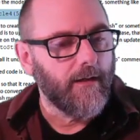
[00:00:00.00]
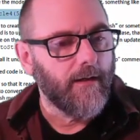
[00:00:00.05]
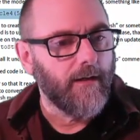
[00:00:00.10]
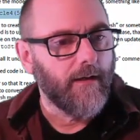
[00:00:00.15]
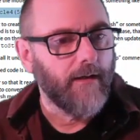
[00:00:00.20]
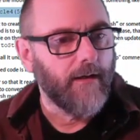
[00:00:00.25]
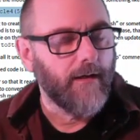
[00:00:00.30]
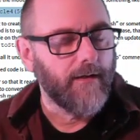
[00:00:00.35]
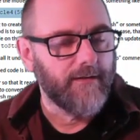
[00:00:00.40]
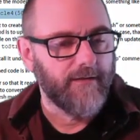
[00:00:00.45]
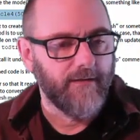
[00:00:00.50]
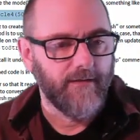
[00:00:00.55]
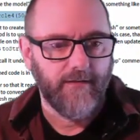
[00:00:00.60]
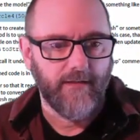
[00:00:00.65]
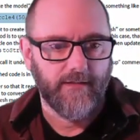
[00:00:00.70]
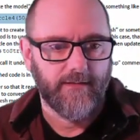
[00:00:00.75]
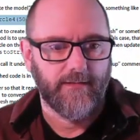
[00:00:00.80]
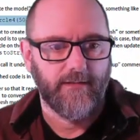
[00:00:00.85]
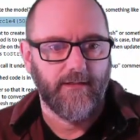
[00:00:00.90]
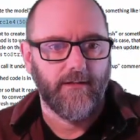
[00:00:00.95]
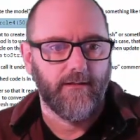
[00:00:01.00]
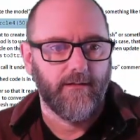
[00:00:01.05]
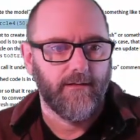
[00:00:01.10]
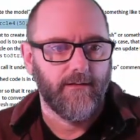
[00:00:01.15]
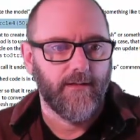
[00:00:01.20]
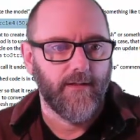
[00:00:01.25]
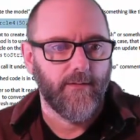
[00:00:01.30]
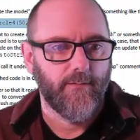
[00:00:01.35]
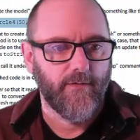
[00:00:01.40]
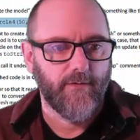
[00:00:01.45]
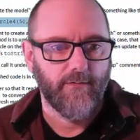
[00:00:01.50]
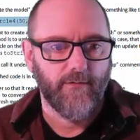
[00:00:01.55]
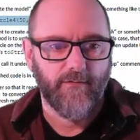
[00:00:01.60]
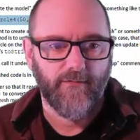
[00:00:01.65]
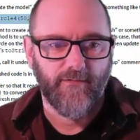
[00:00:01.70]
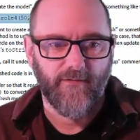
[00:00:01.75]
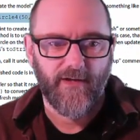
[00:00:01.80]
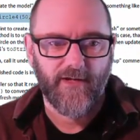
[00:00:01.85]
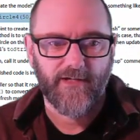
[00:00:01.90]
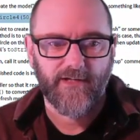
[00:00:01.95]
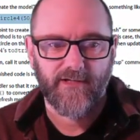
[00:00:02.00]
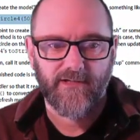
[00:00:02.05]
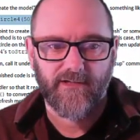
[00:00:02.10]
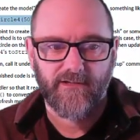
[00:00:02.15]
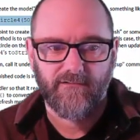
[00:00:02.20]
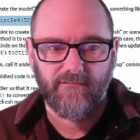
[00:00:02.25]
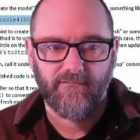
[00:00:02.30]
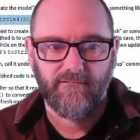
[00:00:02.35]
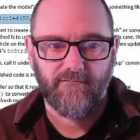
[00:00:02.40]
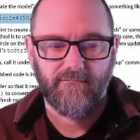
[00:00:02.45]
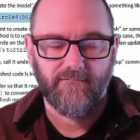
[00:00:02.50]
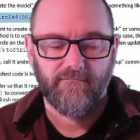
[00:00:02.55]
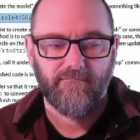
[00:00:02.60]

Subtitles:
I think that's it, and then we refresh.